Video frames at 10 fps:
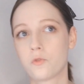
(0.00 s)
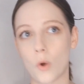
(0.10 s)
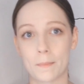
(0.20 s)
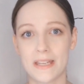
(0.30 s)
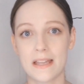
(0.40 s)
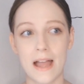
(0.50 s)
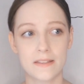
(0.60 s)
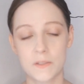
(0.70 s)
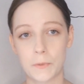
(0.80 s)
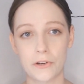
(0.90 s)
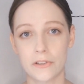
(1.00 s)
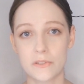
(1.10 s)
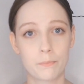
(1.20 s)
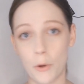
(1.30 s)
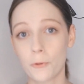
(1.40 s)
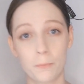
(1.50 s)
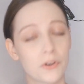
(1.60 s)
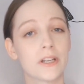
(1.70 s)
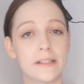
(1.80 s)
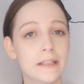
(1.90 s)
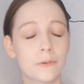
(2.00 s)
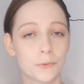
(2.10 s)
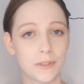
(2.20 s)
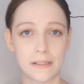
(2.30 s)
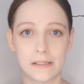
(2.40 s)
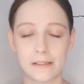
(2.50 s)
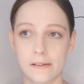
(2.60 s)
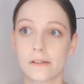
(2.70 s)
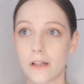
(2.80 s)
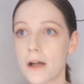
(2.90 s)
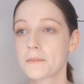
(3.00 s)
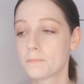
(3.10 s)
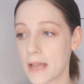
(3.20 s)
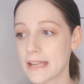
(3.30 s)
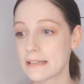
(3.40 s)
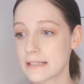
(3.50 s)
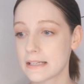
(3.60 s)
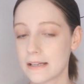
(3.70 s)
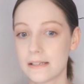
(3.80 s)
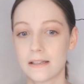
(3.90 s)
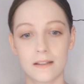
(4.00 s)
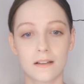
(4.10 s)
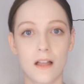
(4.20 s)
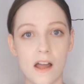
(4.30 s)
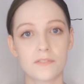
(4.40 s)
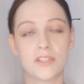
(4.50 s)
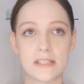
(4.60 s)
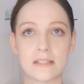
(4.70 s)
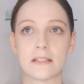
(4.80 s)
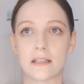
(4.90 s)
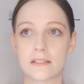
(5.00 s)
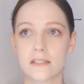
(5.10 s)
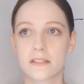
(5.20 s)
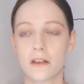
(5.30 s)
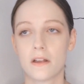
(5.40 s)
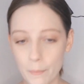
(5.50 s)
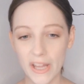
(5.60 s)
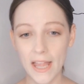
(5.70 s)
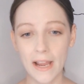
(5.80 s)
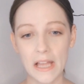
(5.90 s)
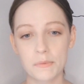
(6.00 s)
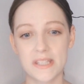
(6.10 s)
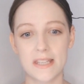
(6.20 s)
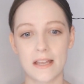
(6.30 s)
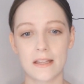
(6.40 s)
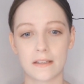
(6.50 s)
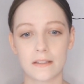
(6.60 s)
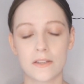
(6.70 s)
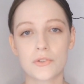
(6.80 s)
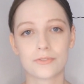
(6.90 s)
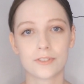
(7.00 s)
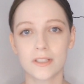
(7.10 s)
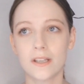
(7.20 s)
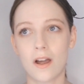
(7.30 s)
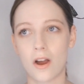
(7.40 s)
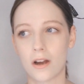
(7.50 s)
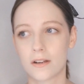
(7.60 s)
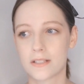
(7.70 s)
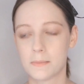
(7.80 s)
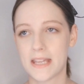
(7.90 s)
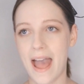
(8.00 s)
For me, I experience both pretty equally. A lot of pain and a lot of dizziness. But like I was saying, it's really hard to